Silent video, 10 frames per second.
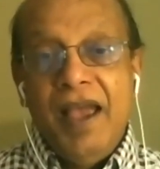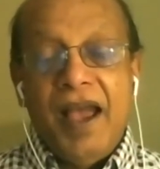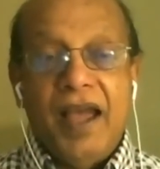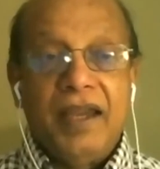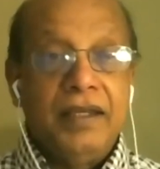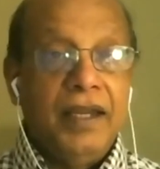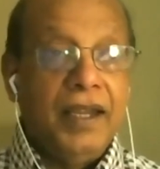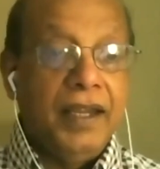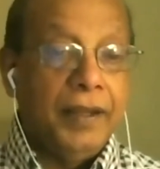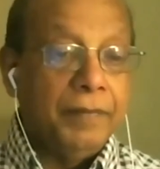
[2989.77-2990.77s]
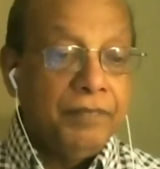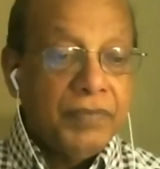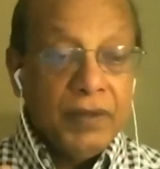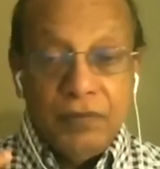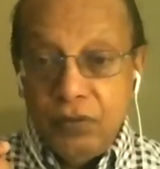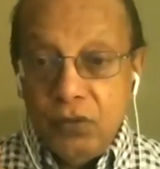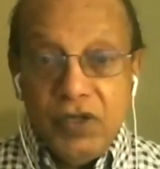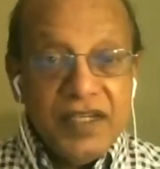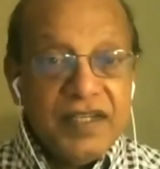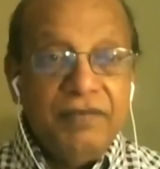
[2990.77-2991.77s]
and food
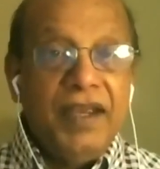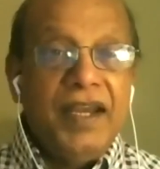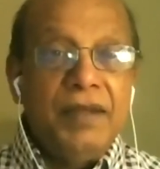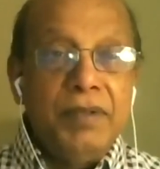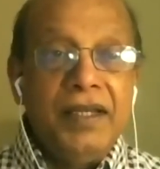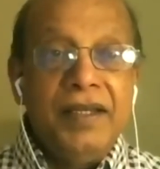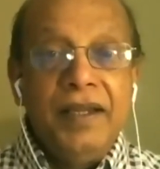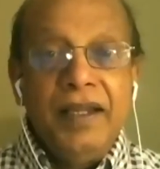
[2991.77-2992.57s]
is available.